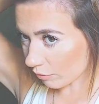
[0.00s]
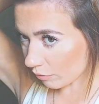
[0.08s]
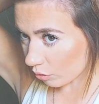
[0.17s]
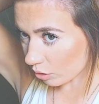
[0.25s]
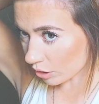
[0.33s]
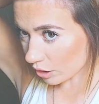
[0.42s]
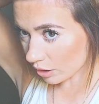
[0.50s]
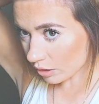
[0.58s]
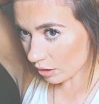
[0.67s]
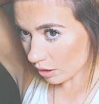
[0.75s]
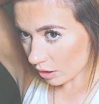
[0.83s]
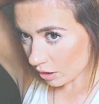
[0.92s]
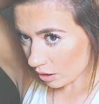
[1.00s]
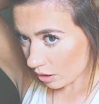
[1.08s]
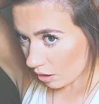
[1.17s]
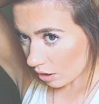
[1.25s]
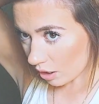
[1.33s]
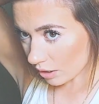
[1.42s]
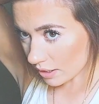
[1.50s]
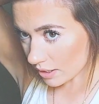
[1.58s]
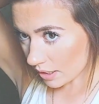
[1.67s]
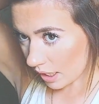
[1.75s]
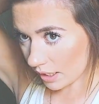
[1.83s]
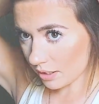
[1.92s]
fuller on the
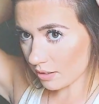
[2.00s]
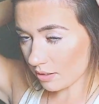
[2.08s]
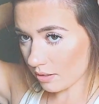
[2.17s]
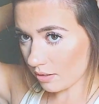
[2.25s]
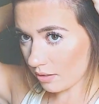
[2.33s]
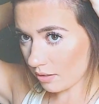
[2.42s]
sides.